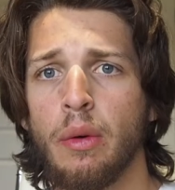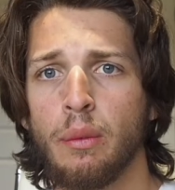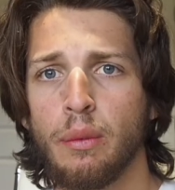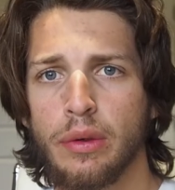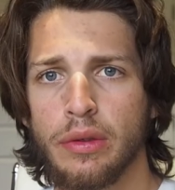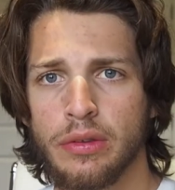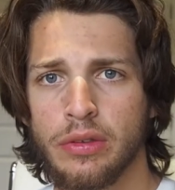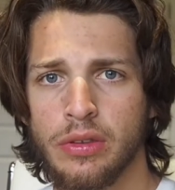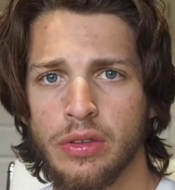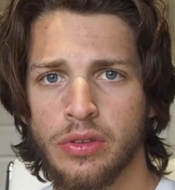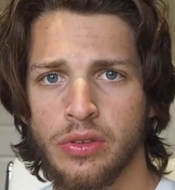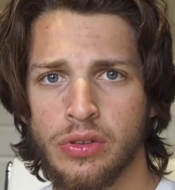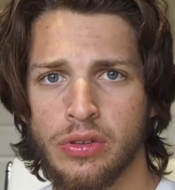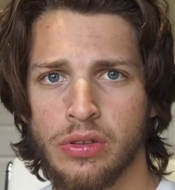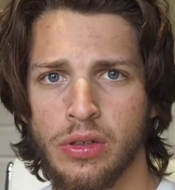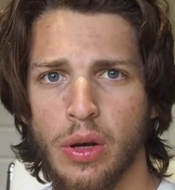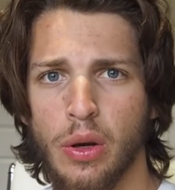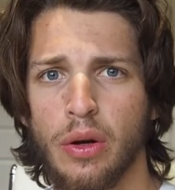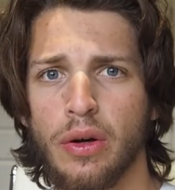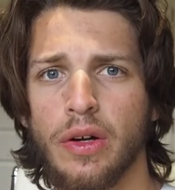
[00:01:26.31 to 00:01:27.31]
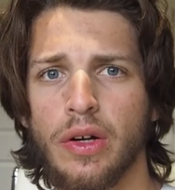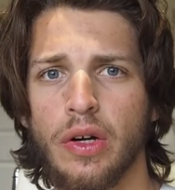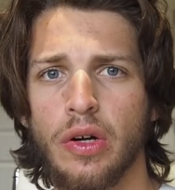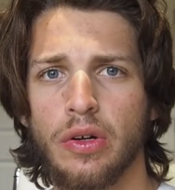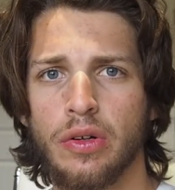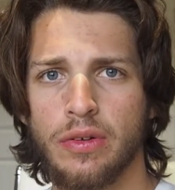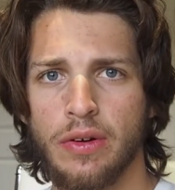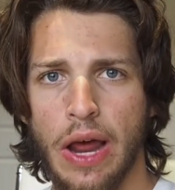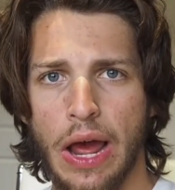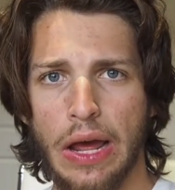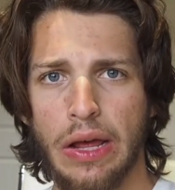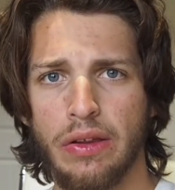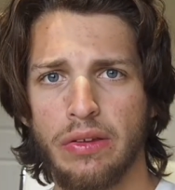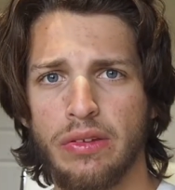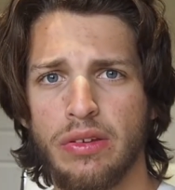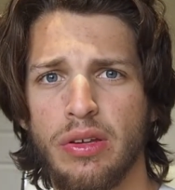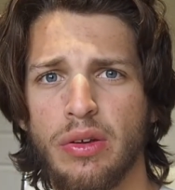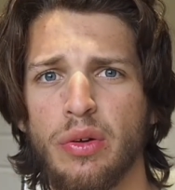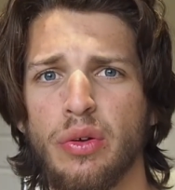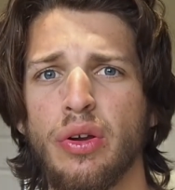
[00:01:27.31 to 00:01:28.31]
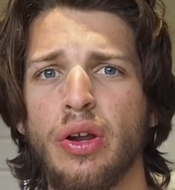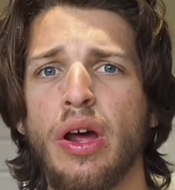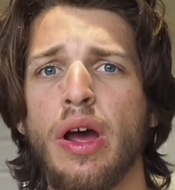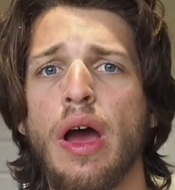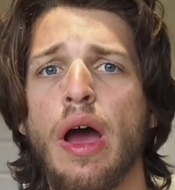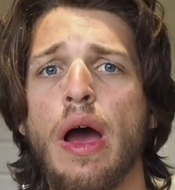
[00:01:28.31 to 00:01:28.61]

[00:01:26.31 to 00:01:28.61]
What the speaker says: we should show a little gratitude,